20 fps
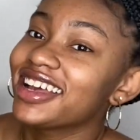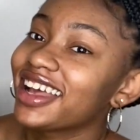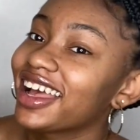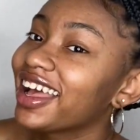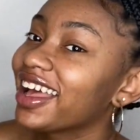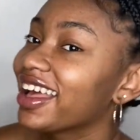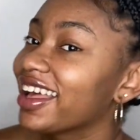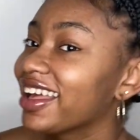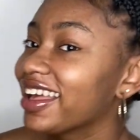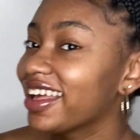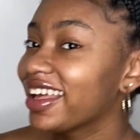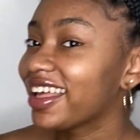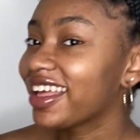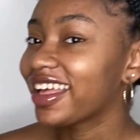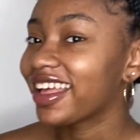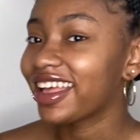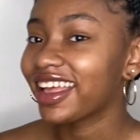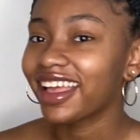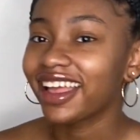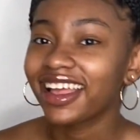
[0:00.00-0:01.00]

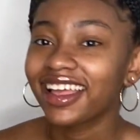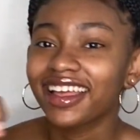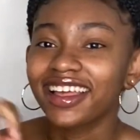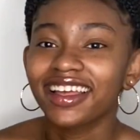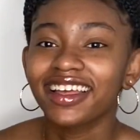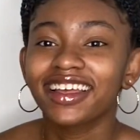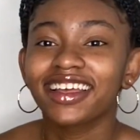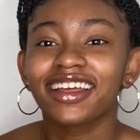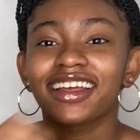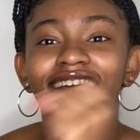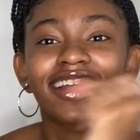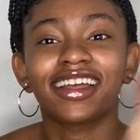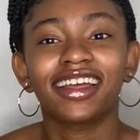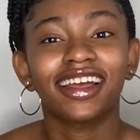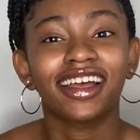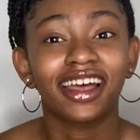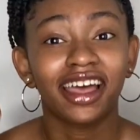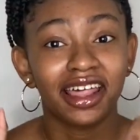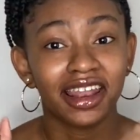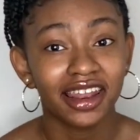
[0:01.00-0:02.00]
Hey, hey,
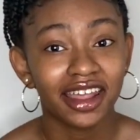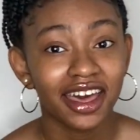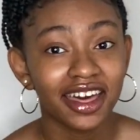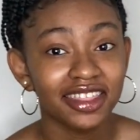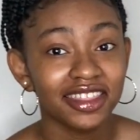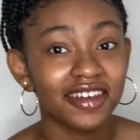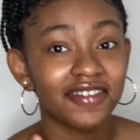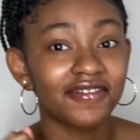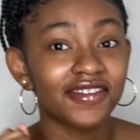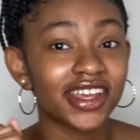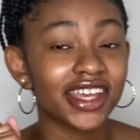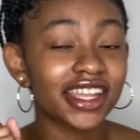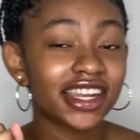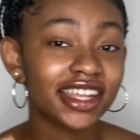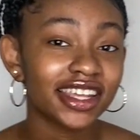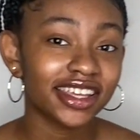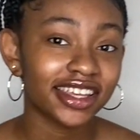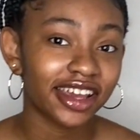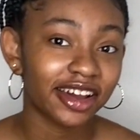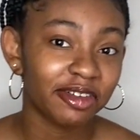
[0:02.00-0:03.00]
another
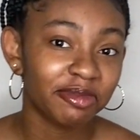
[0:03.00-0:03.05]
video